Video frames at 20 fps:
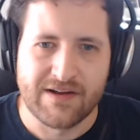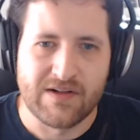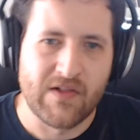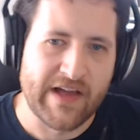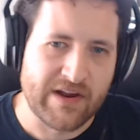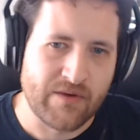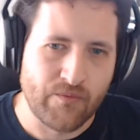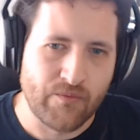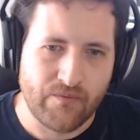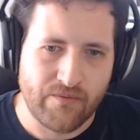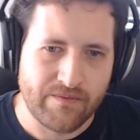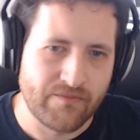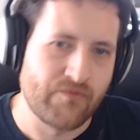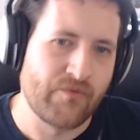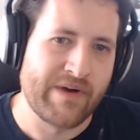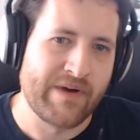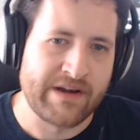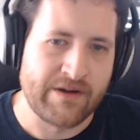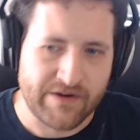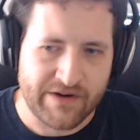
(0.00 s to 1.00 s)
like
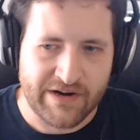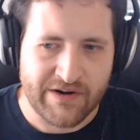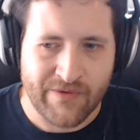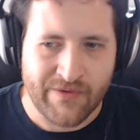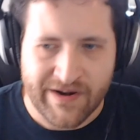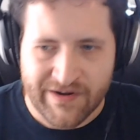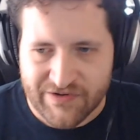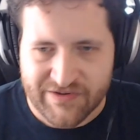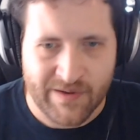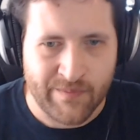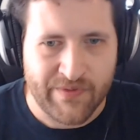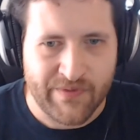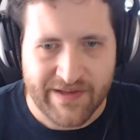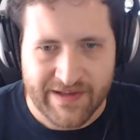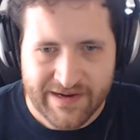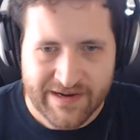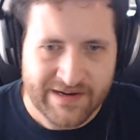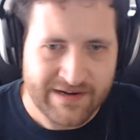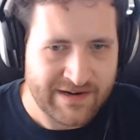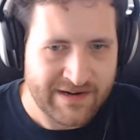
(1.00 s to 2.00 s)
when you're going to render
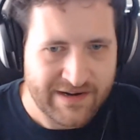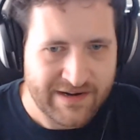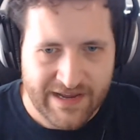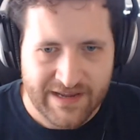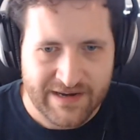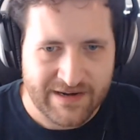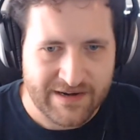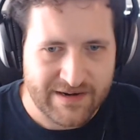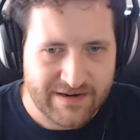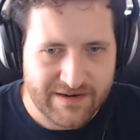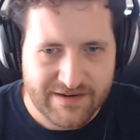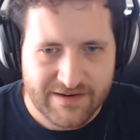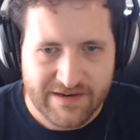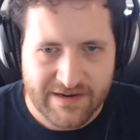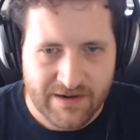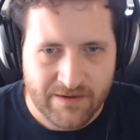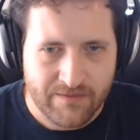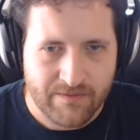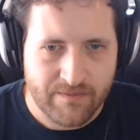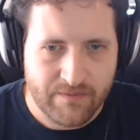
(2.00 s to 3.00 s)
something and
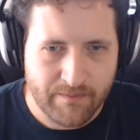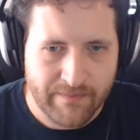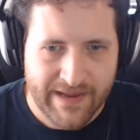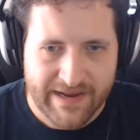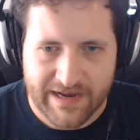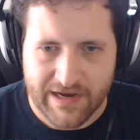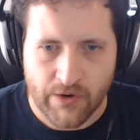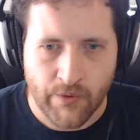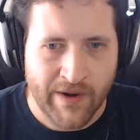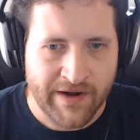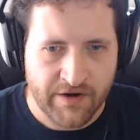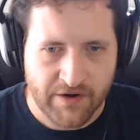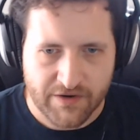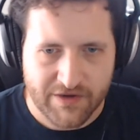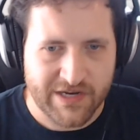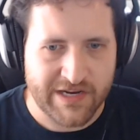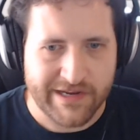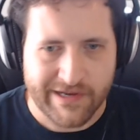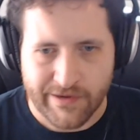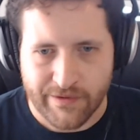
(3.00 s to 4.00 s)
making a render
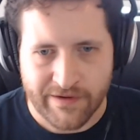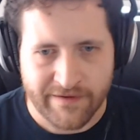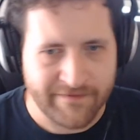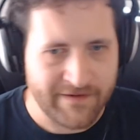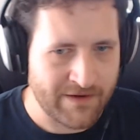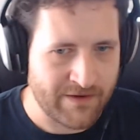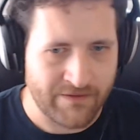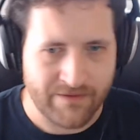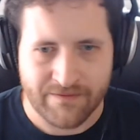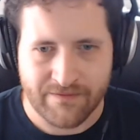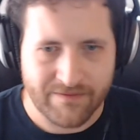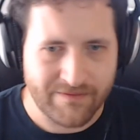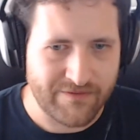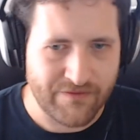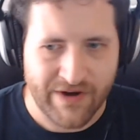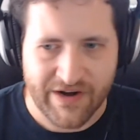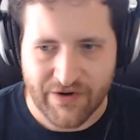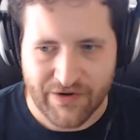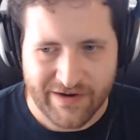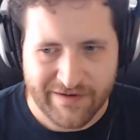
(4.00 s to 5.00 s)
queue if you're
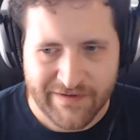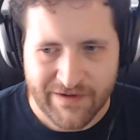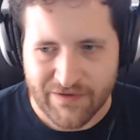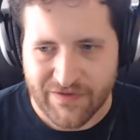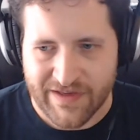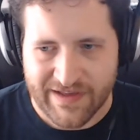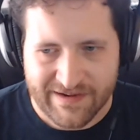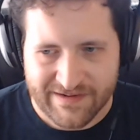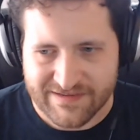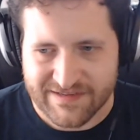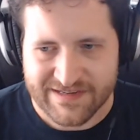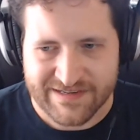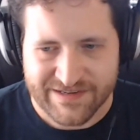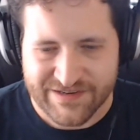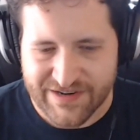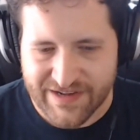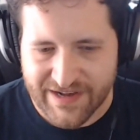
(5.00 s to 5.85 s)
rendering a few things, and